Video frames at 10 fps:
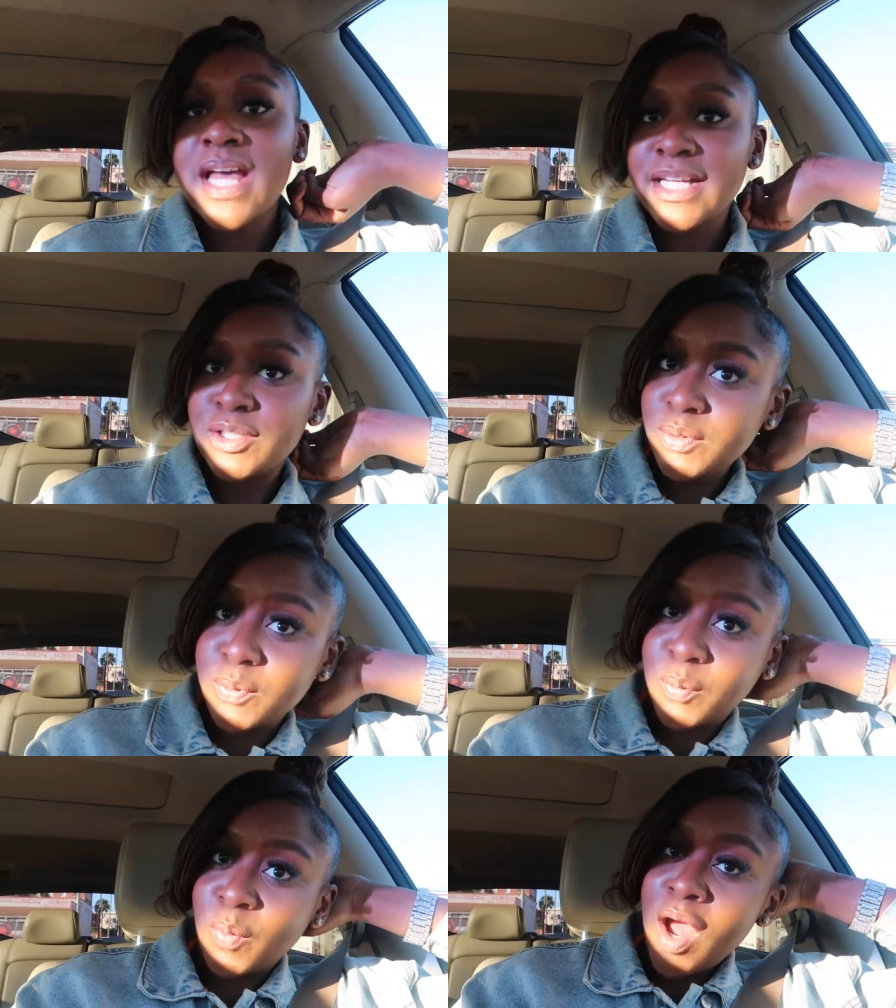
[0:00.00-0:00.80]
I
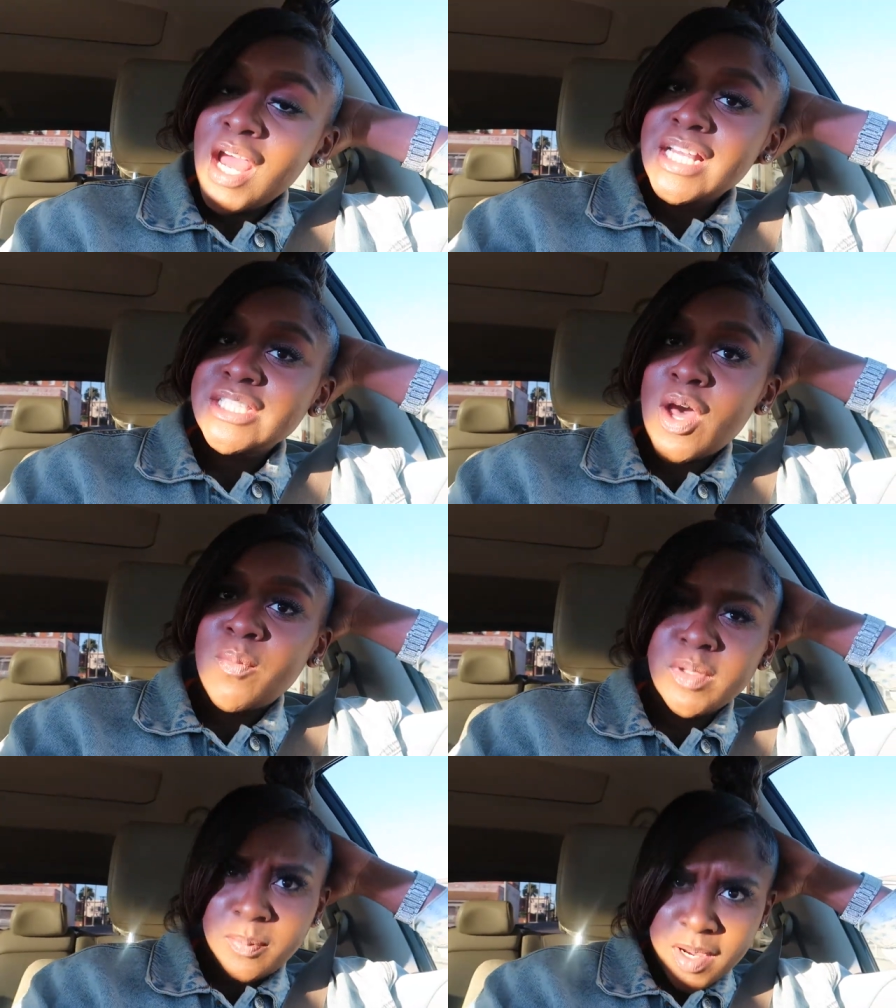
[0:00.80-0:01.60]
do. So
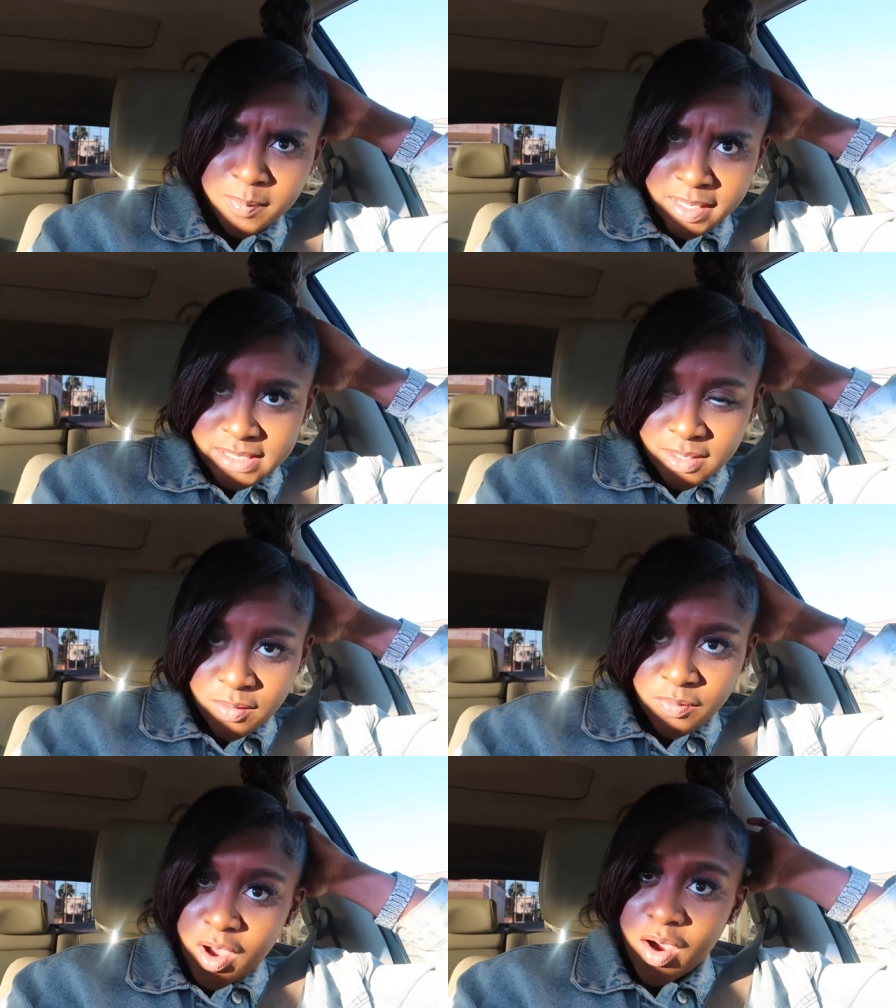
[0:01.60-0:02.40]
I'm really proud of
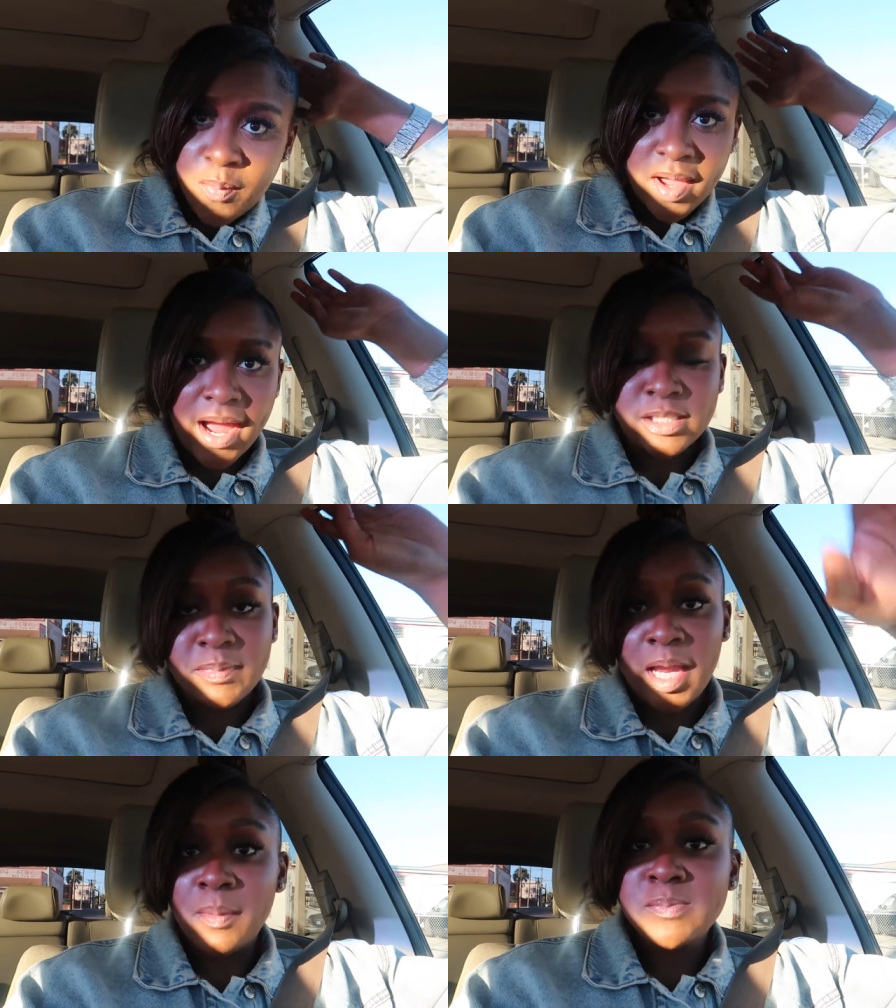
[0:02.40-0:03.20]
myself. Oh my gosh,
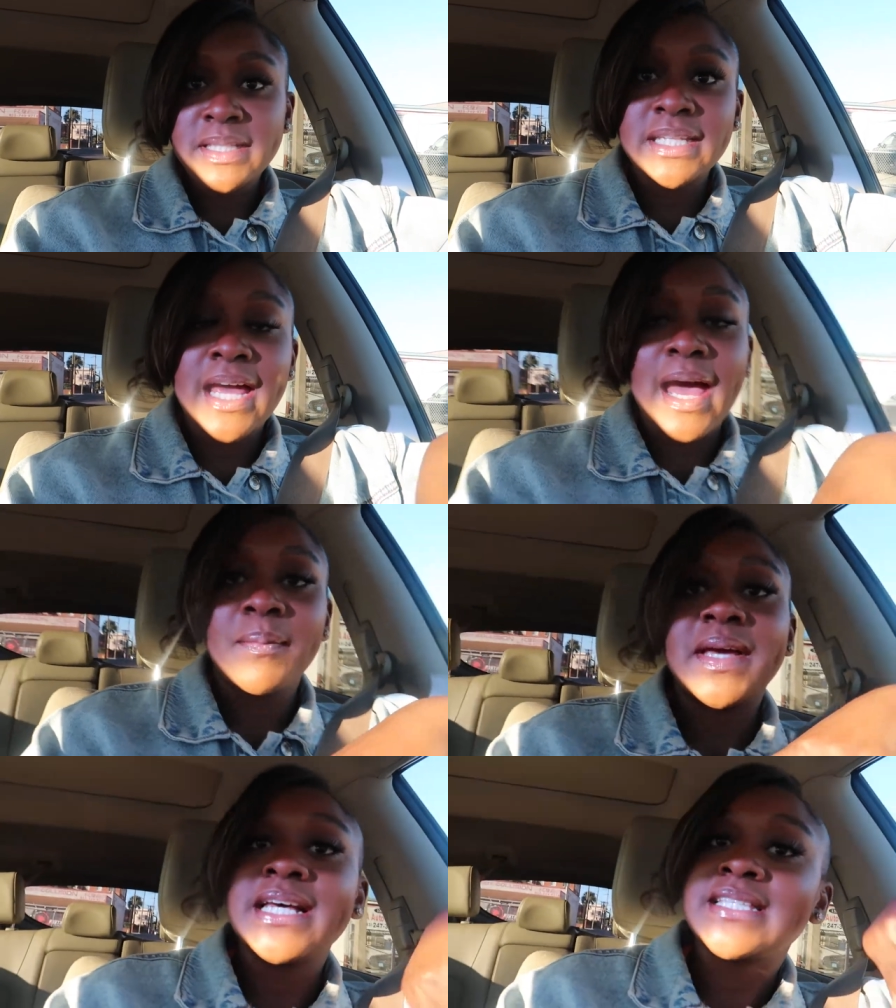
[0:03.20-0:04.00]
my camera's about to die
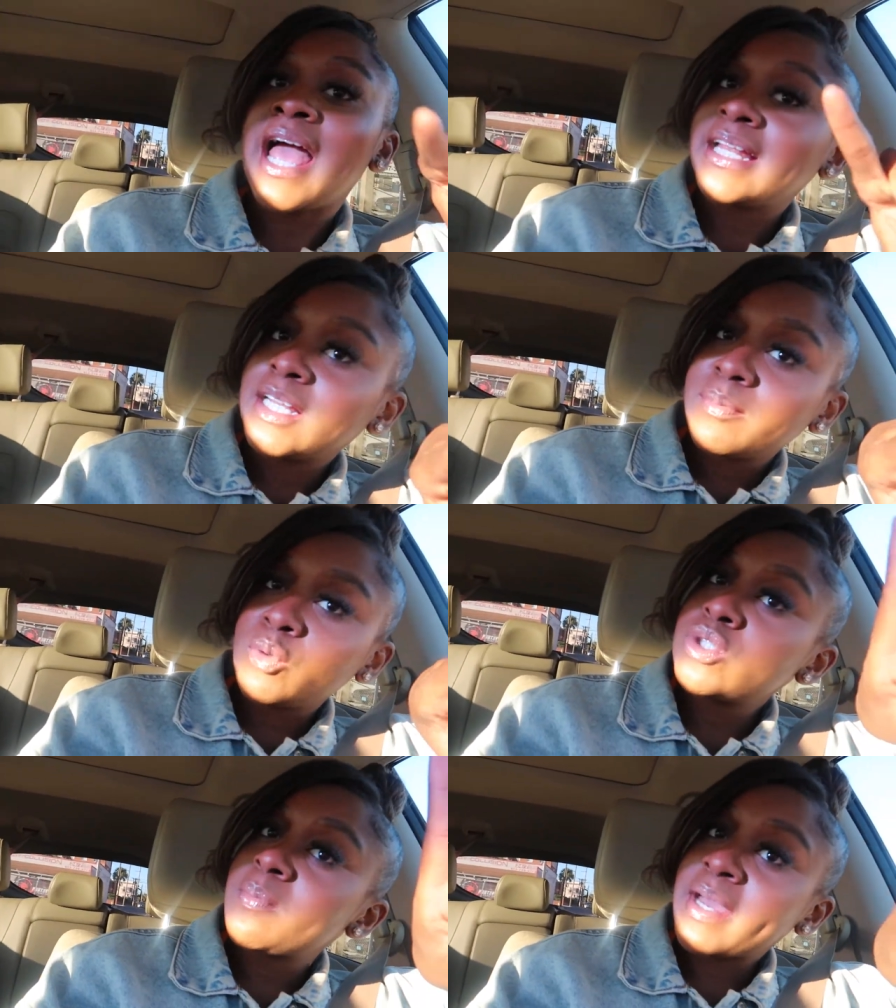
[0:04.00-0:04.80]
because I ended up
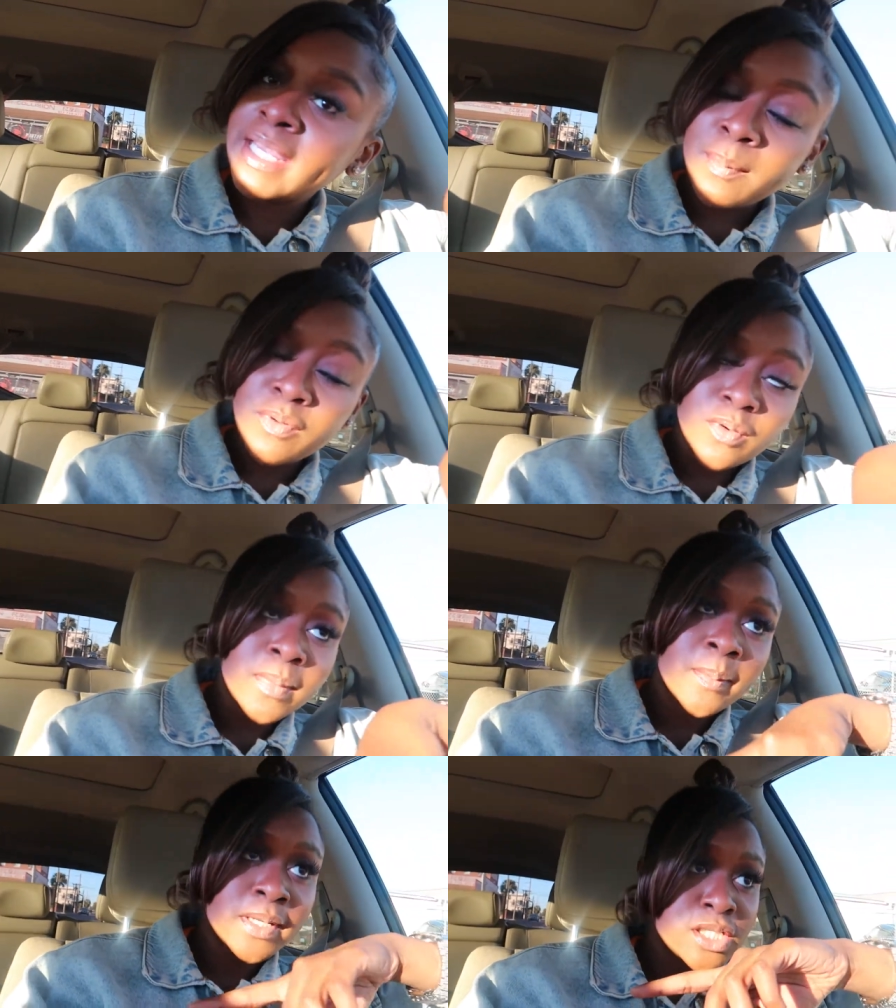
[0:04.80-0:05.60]
using my camera for
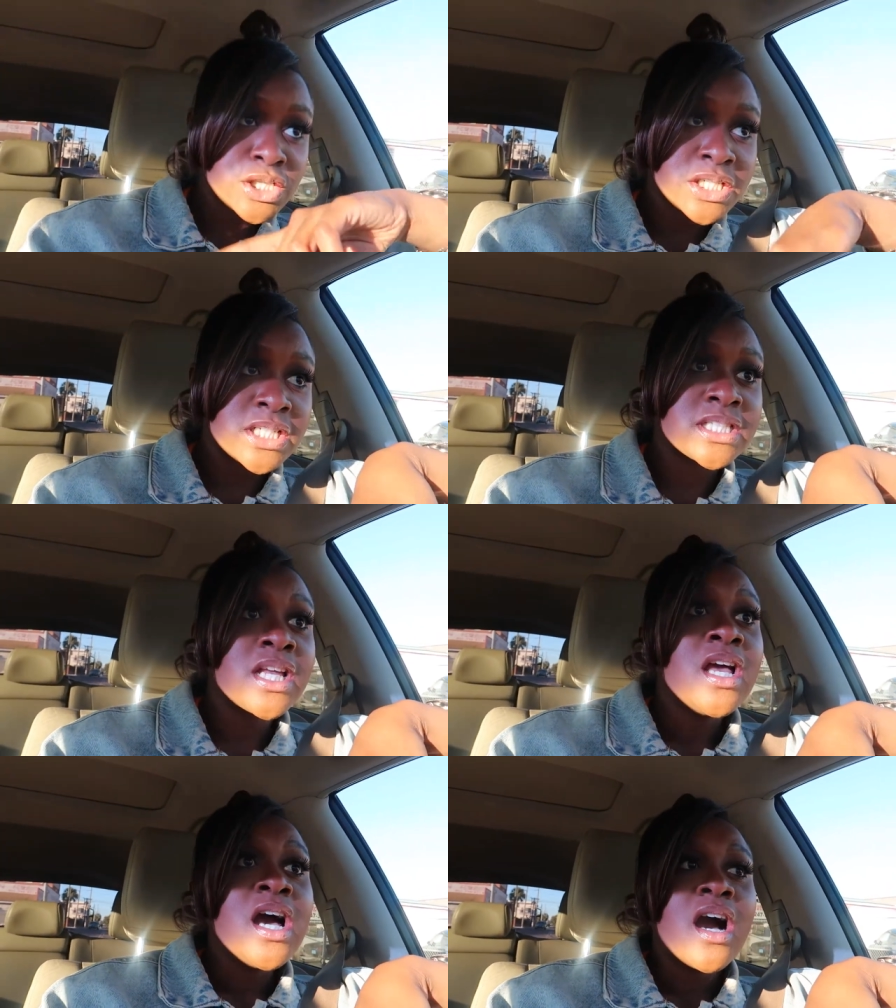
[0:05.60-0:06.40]
my pictures.
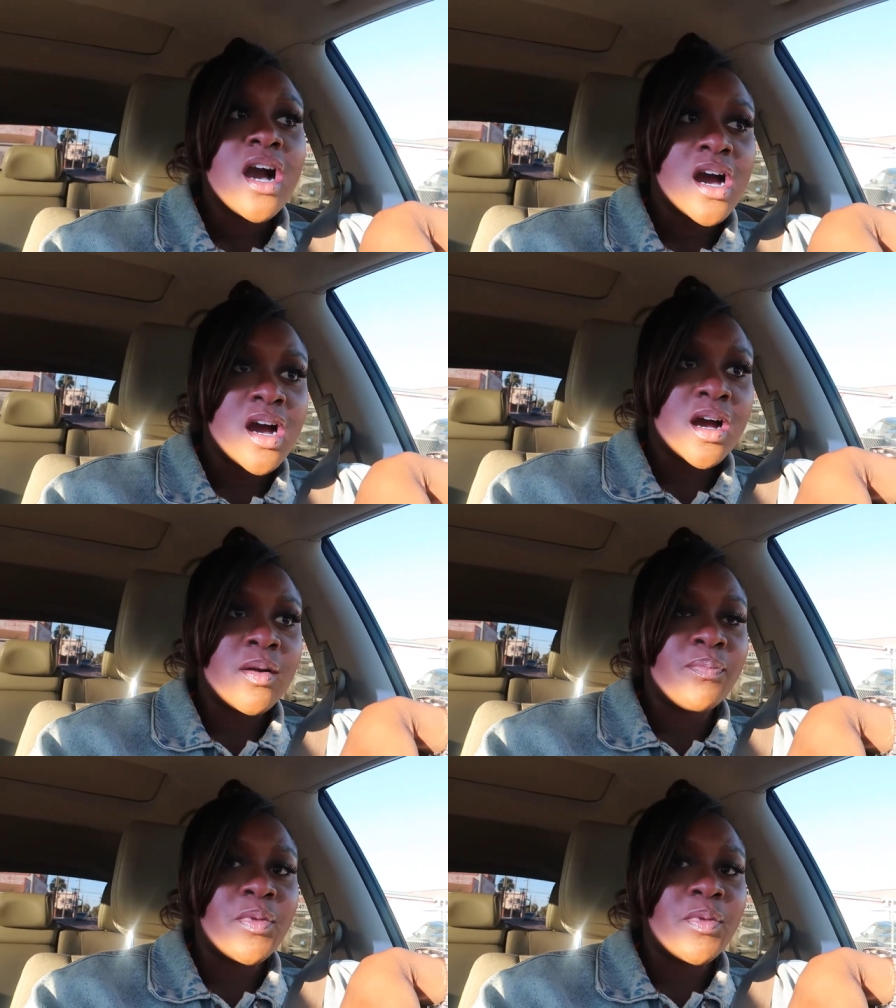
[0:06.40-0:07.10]
Um,